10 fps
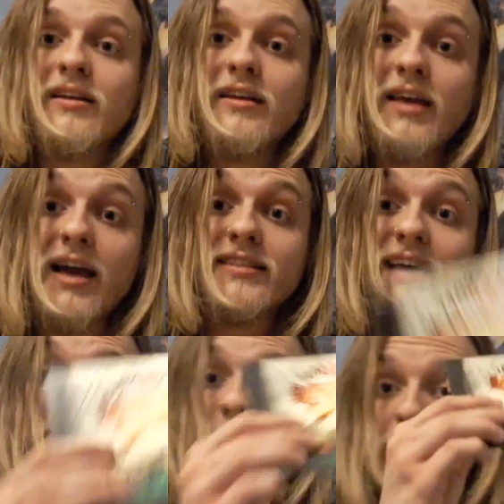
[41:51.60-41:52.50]
yeah,
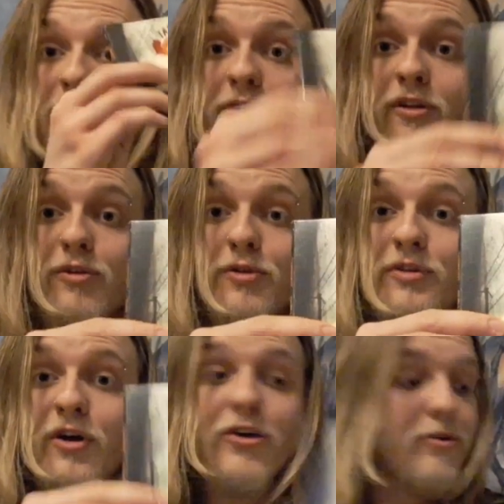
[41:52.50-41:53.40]
Taproot, Our Long Road
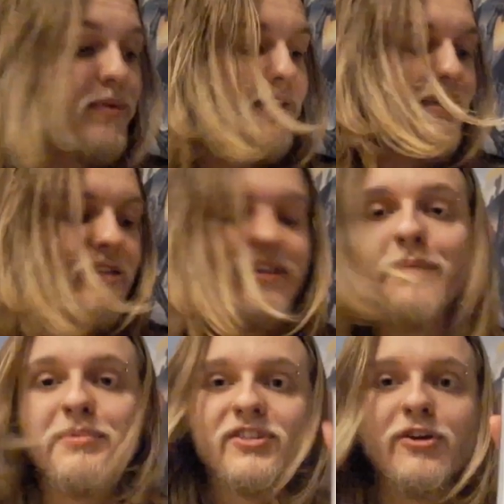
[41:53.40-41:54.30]
Home, and the
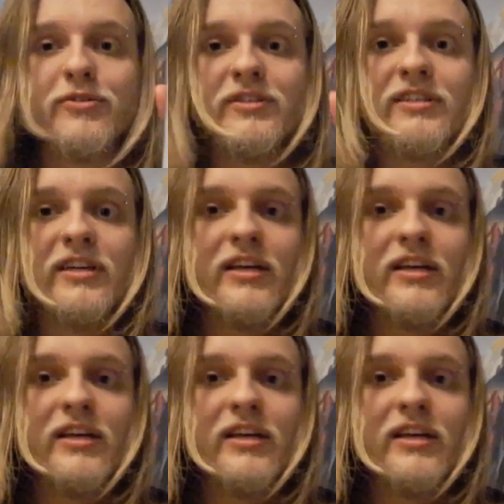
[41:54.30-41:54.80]
episodes.